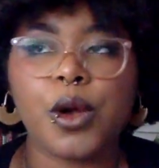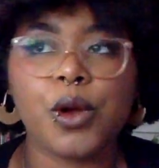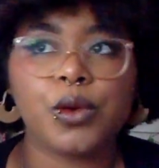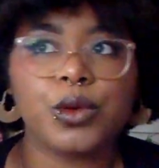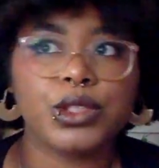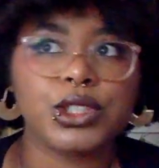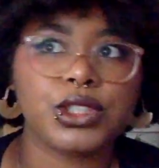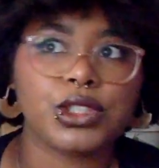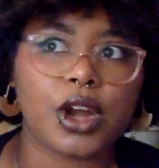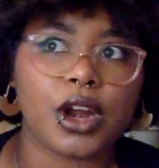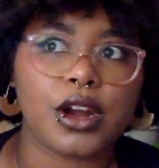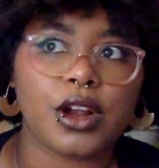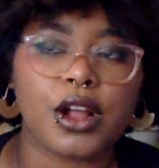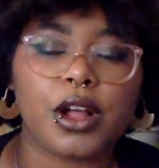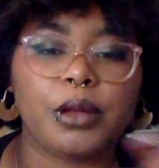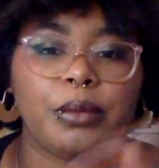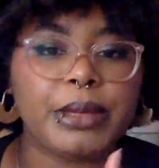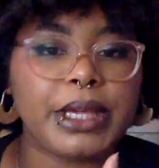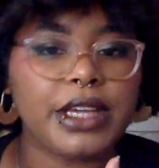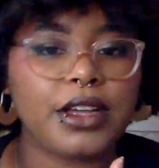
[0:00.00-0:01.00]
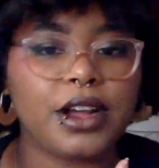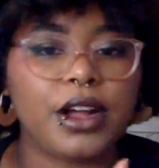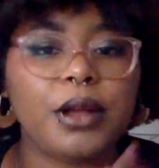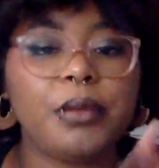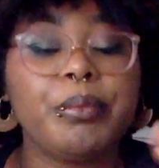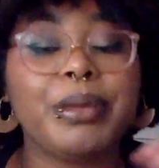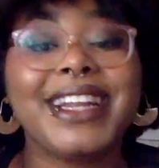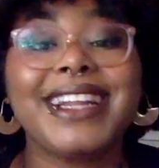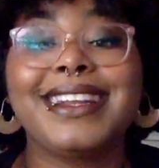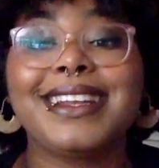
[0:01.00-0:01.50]
start all be all,
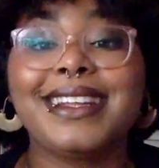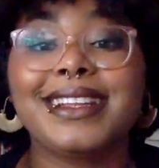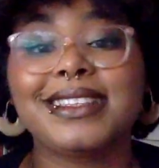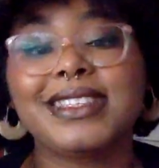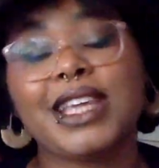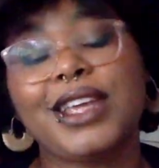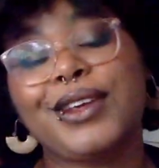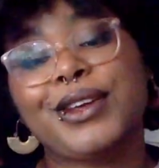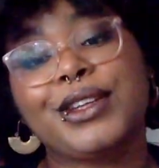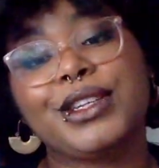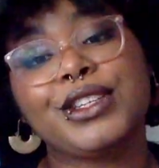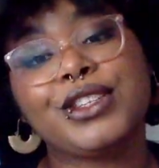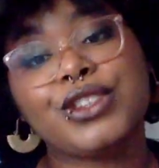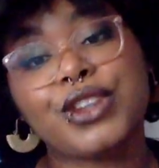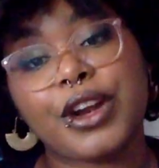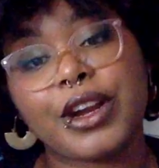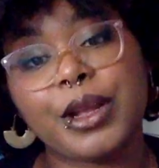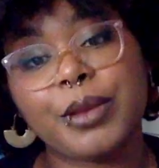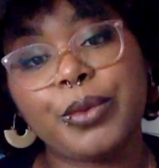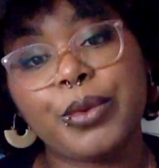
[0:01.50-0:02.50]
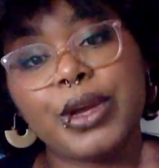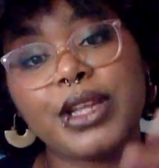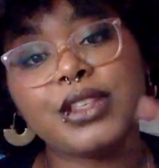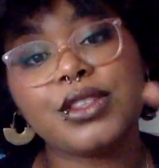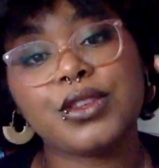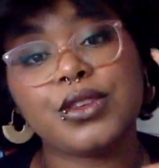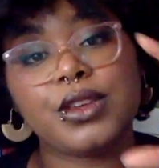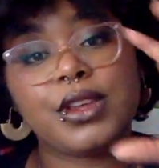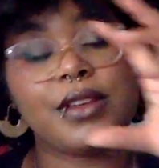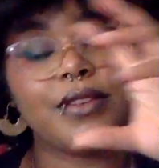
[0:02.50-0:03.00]
but it is a good starting point,
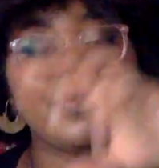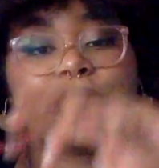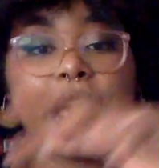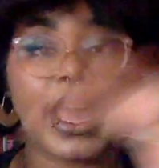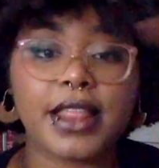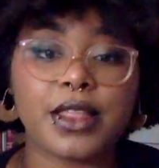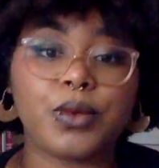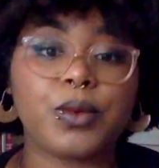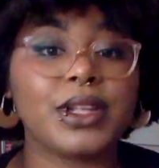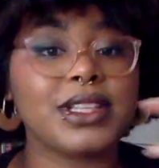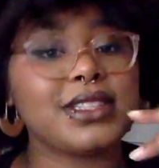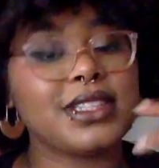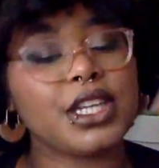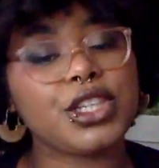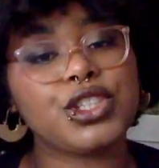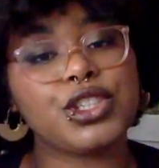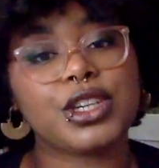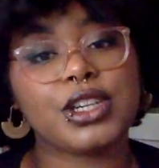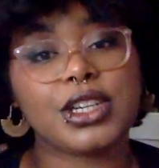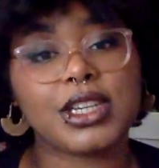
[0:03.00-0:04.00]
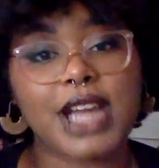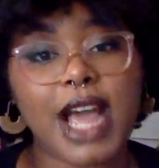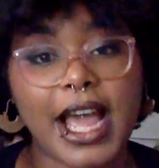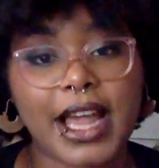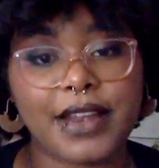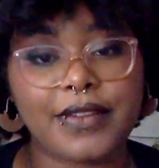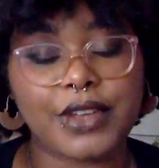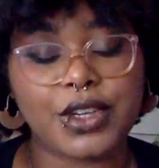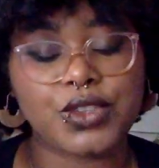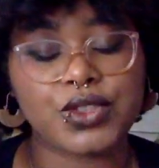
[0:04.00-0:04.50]
so you can find the ones that you're
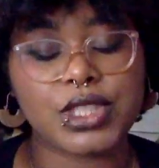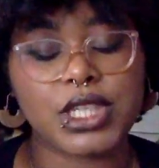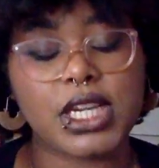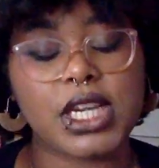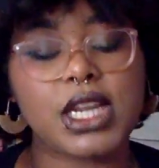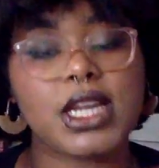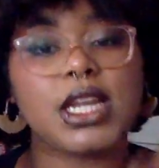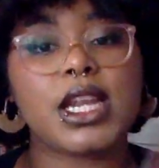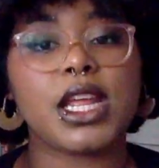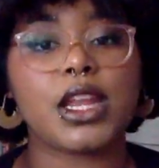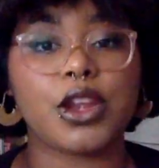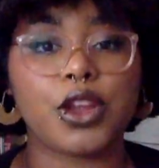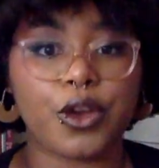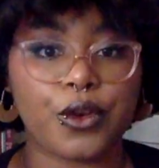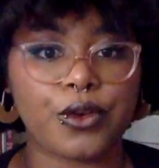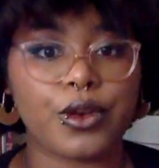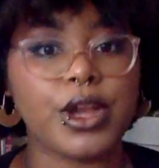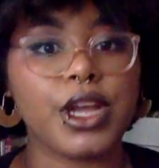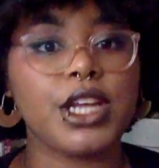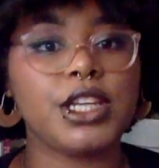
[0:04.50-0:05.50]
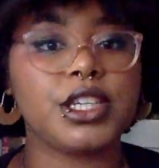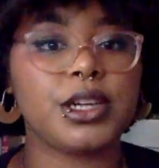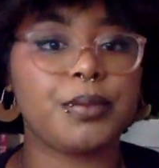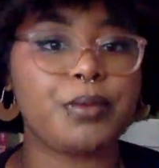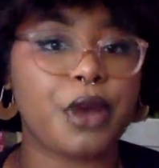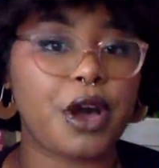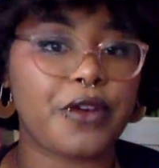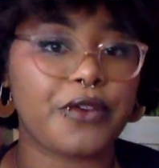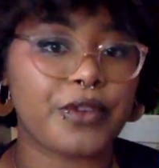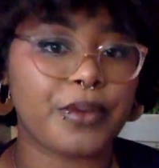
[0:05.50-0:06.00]
kind of interested in and go jump
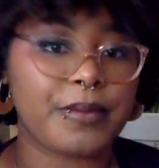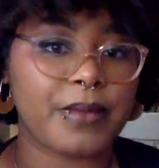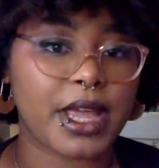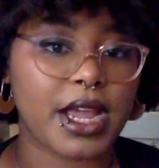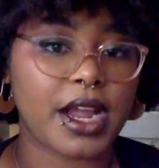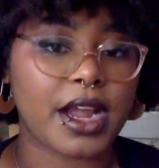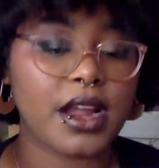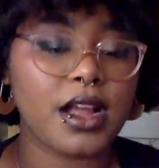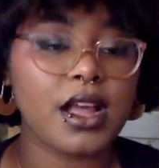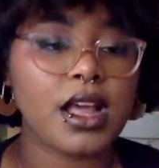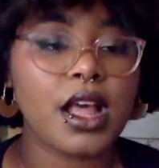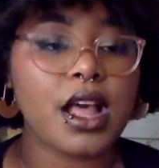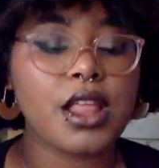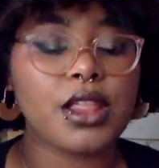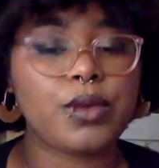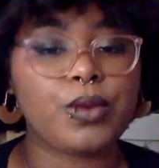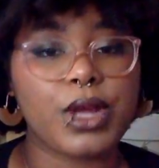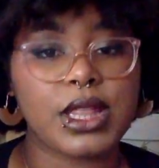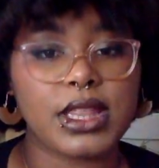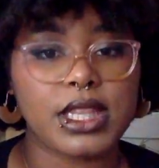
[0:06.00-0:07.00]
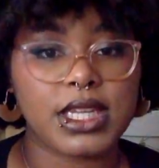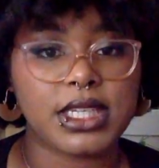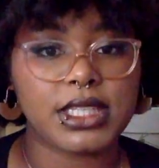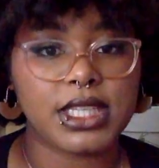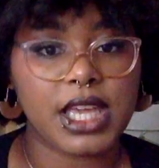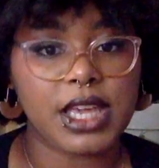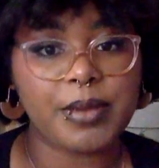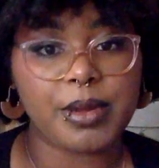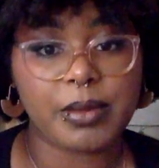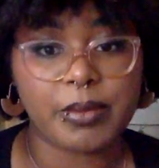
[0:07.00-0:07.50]
off from there. The one thing to
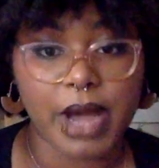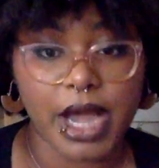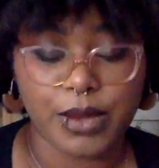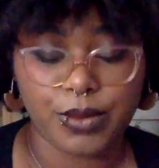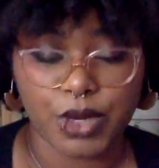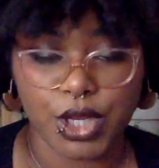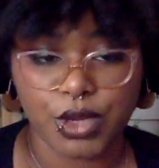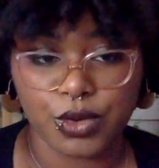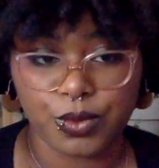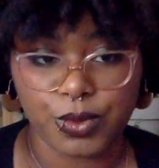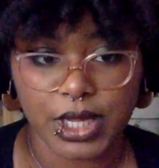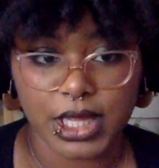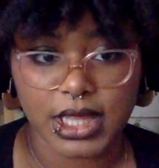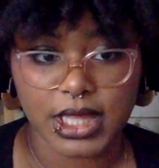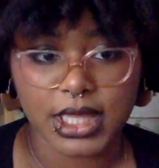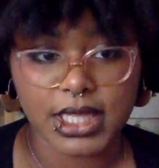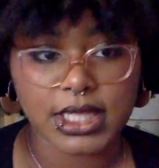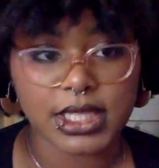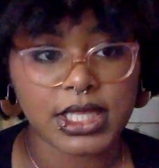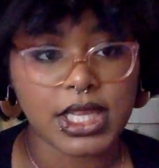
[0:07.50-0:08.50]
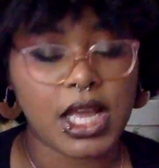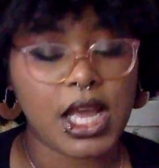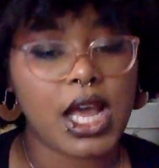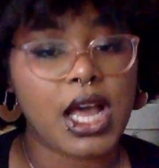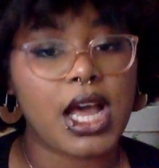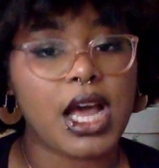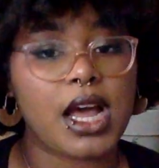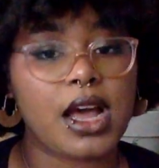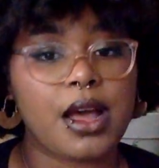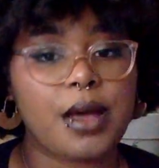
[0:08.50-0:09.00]
keep in mind when you read these
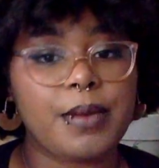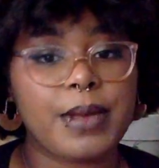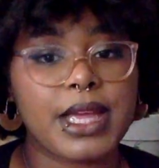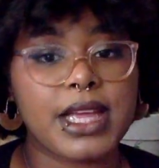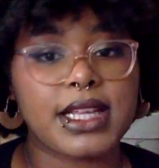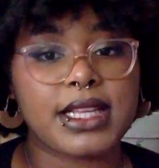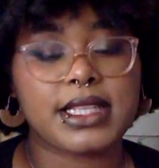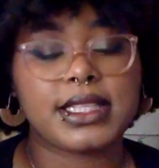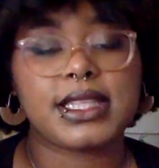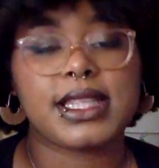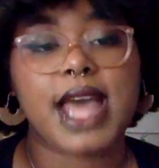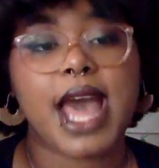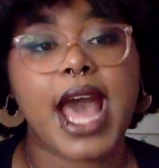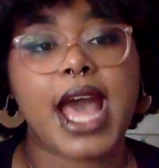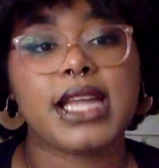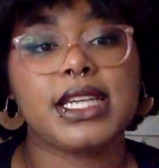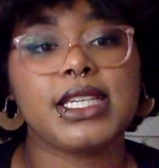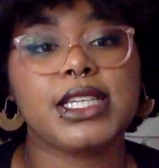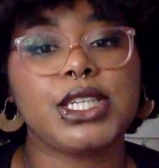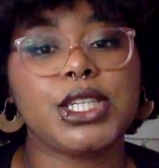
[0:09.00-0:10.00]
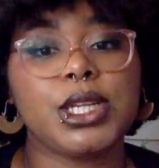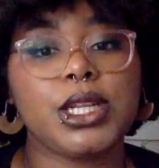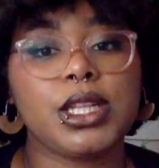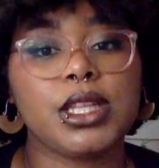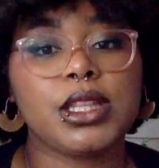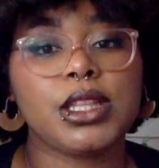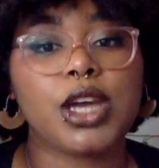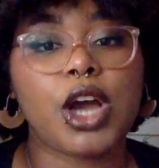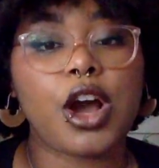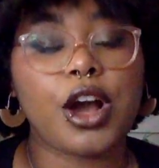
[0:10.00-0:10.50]
is that
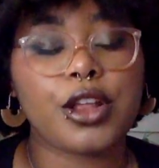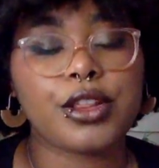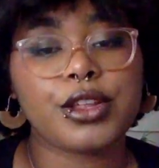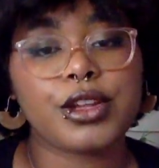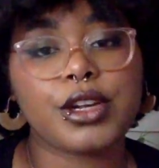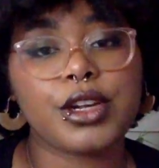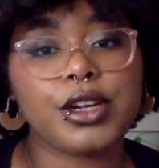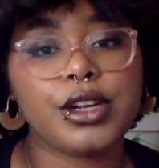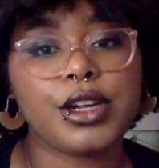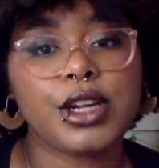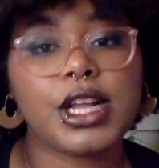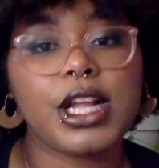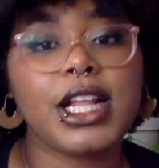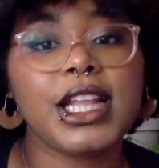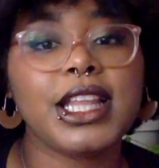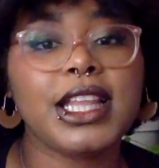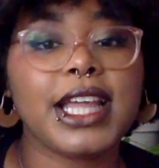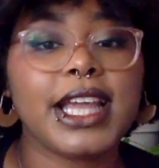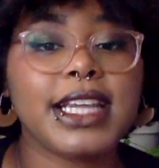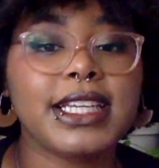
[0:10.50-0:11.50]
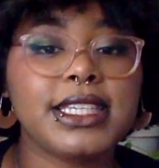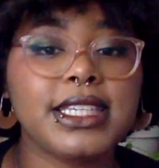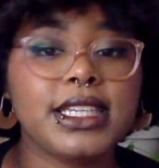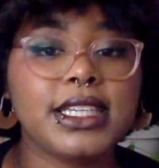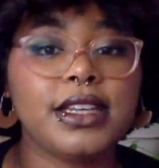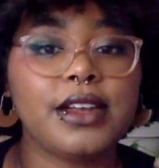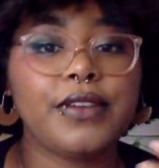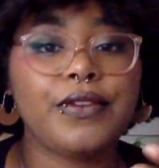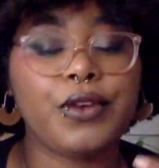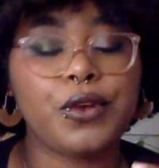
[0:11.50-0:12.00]
the author
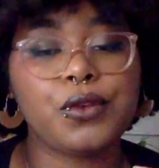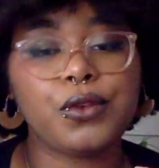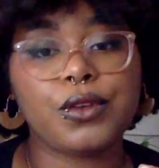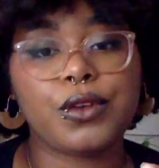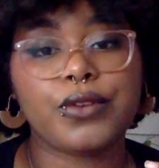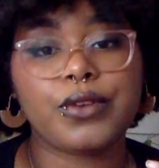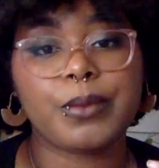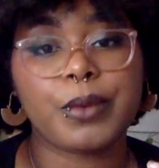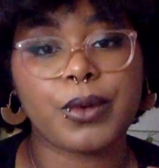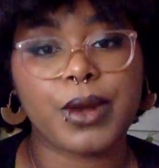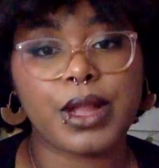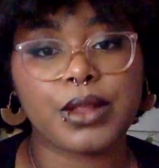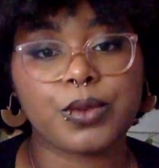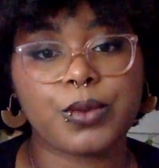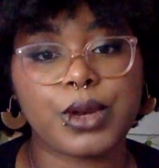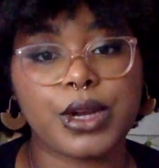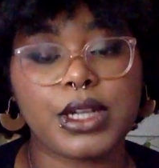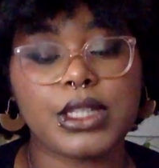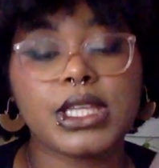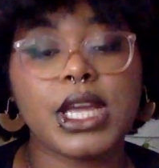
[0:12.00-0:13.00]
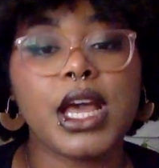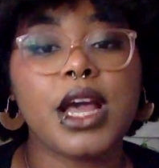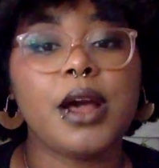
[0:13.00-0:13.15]
collected folklore from around the world,